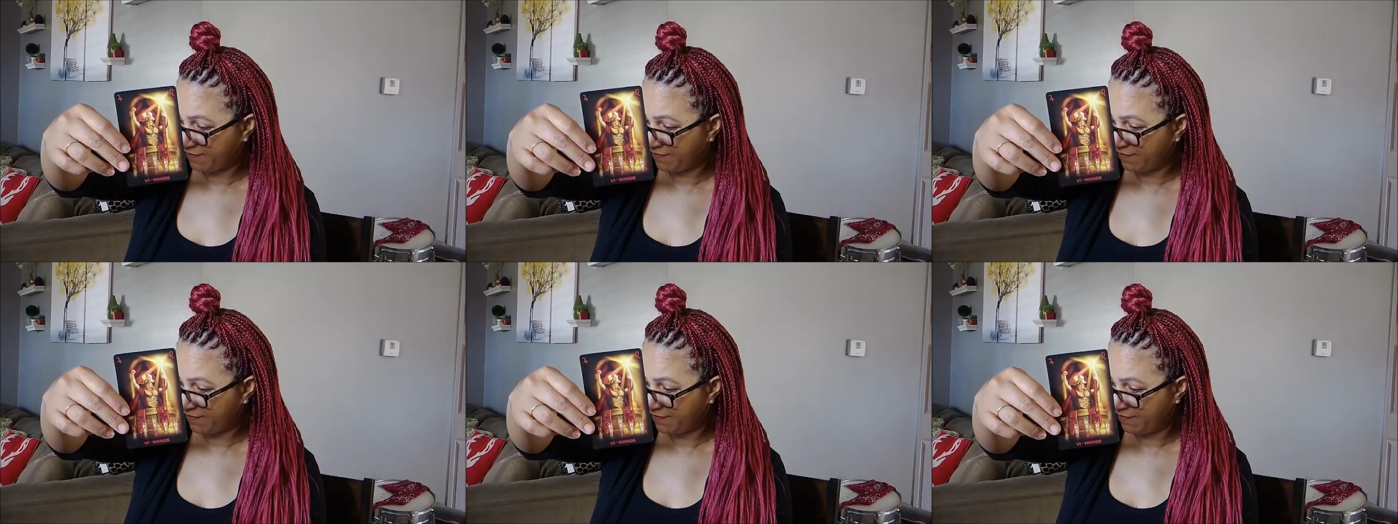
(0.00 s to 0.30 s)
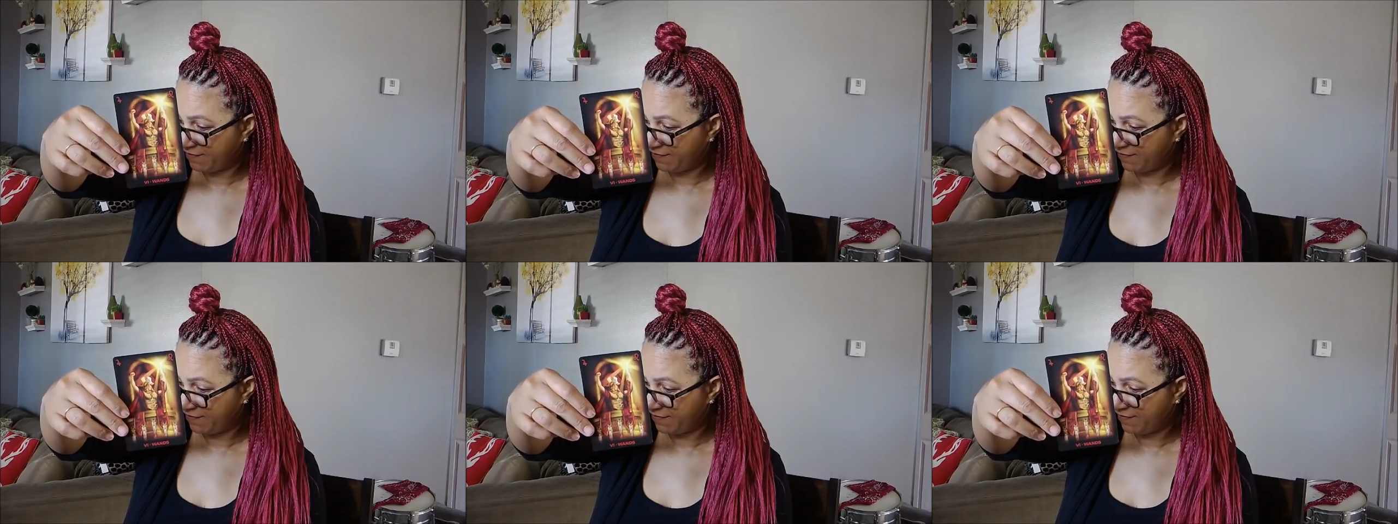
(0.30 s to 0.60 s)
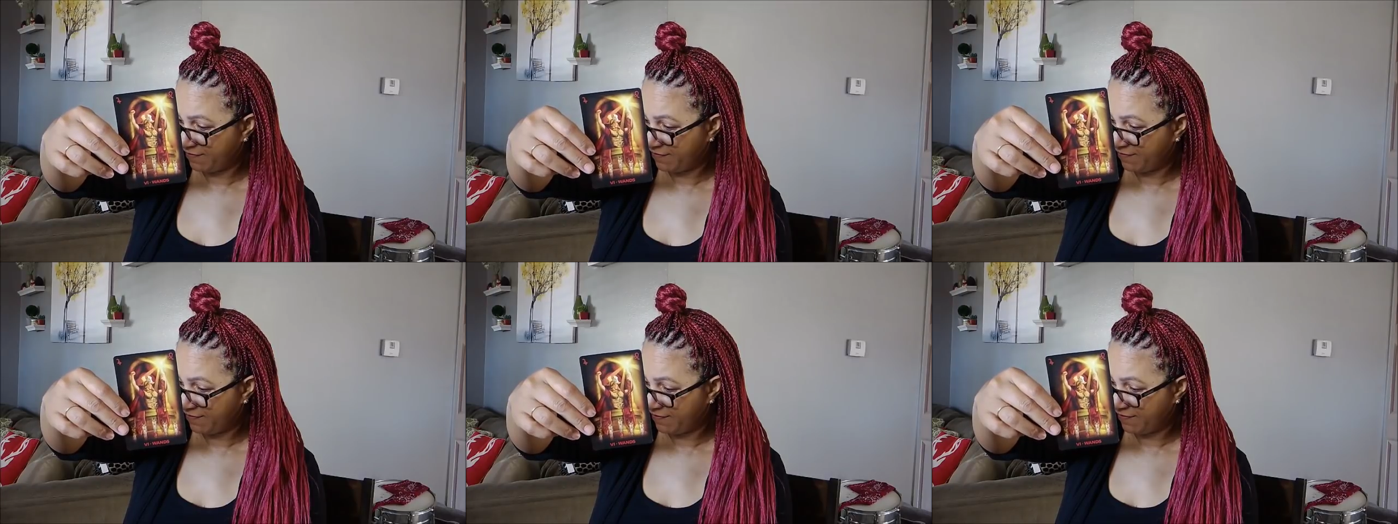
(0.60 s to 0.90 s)

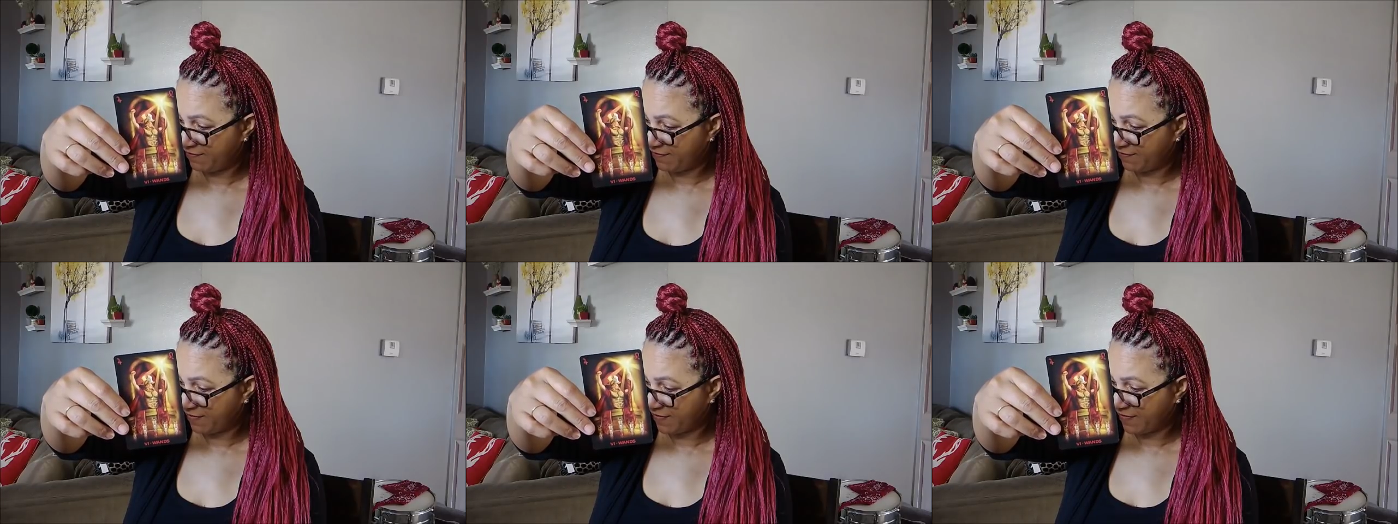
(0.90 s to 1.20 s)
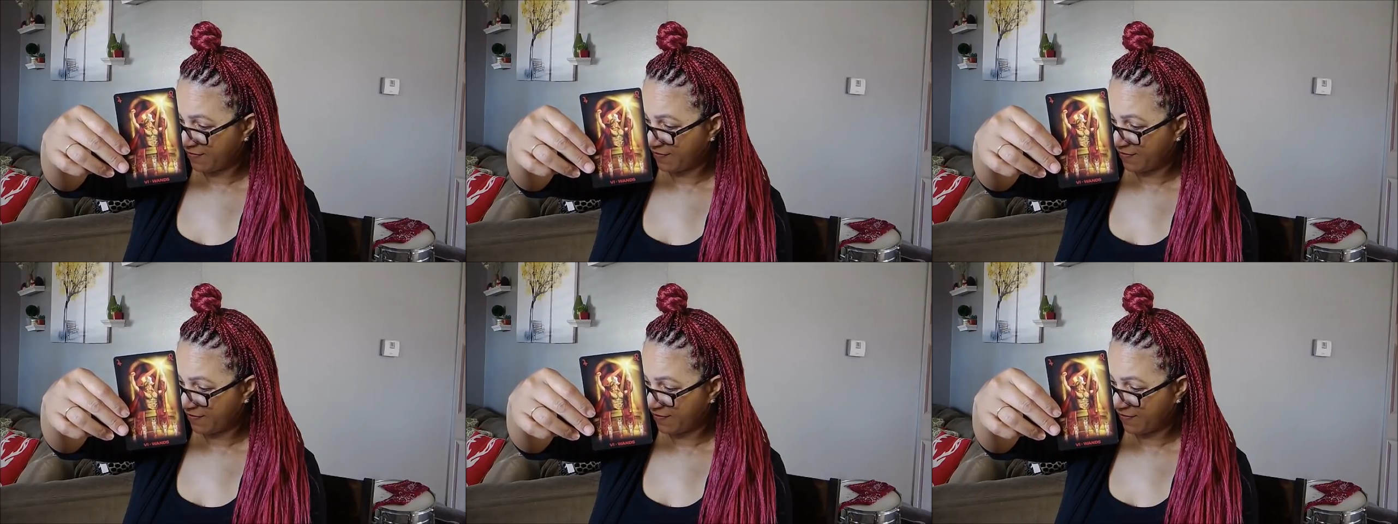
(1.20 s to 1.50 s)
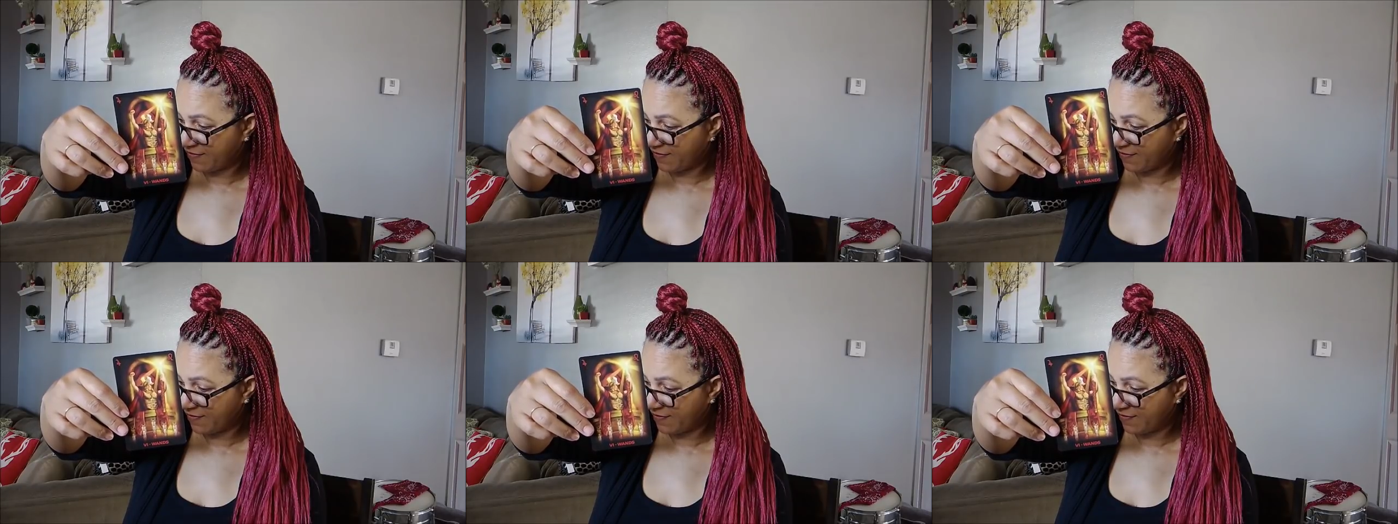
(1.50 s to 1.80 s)

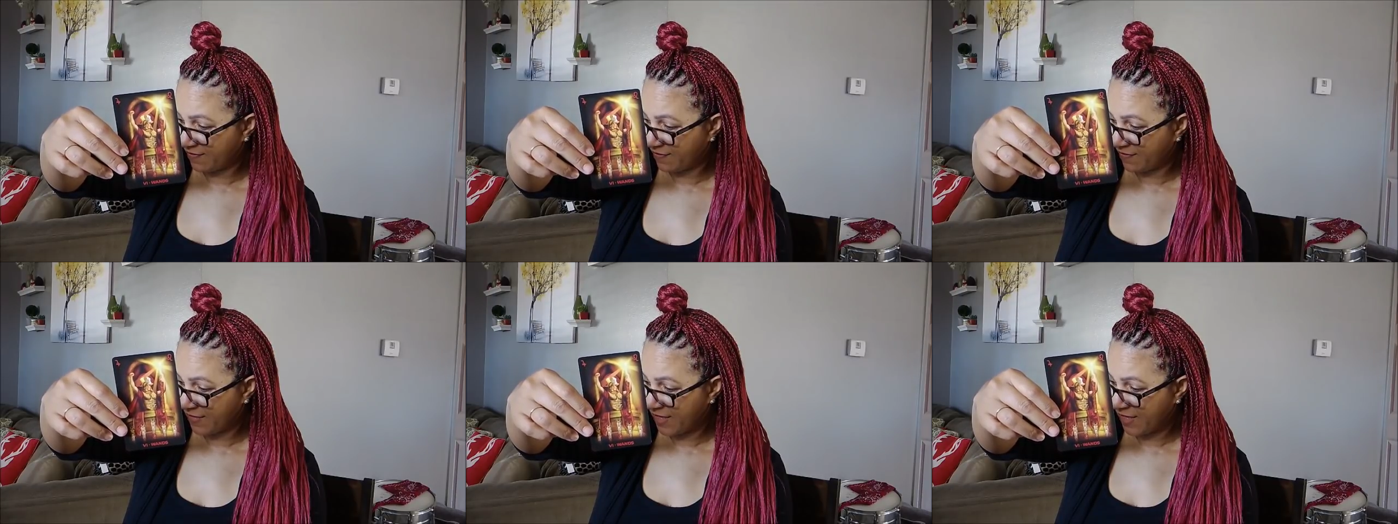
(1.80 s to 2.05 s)
(silence)